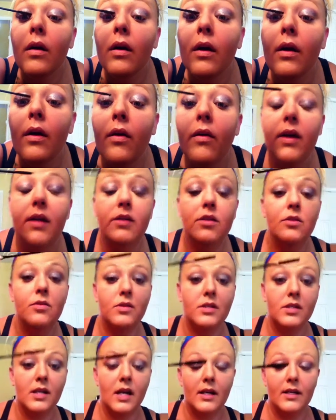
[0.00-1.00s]
And all I do
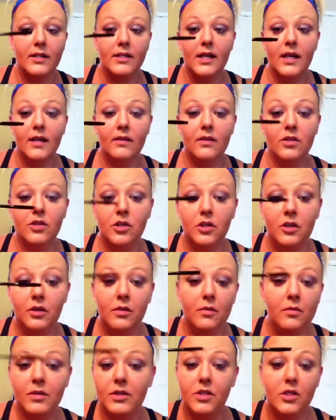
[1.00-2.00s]
is kind of take the
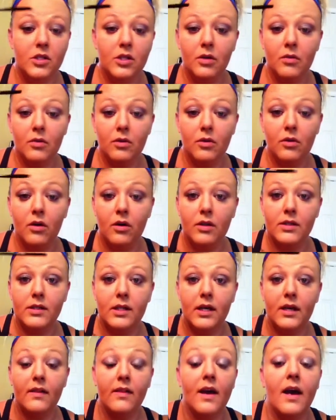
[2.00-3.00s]
tube and just go across
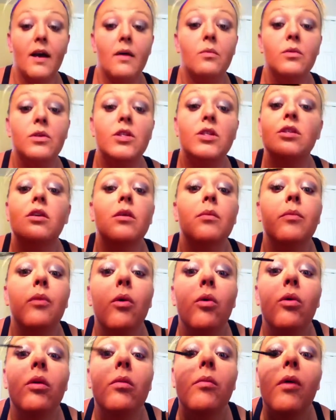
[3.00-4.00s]
like that, which is going to
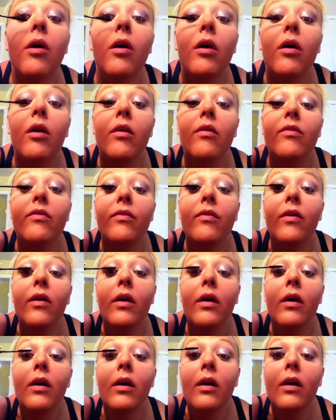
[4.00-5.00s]
pull them off
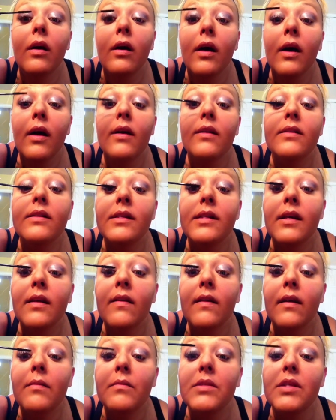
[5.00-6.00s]
and stick
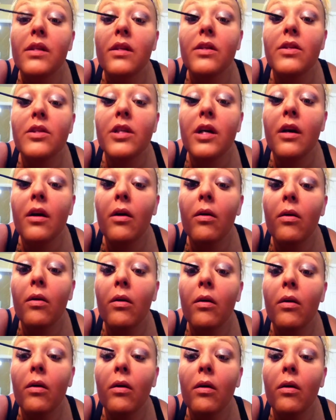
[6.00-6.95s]
them to the gel.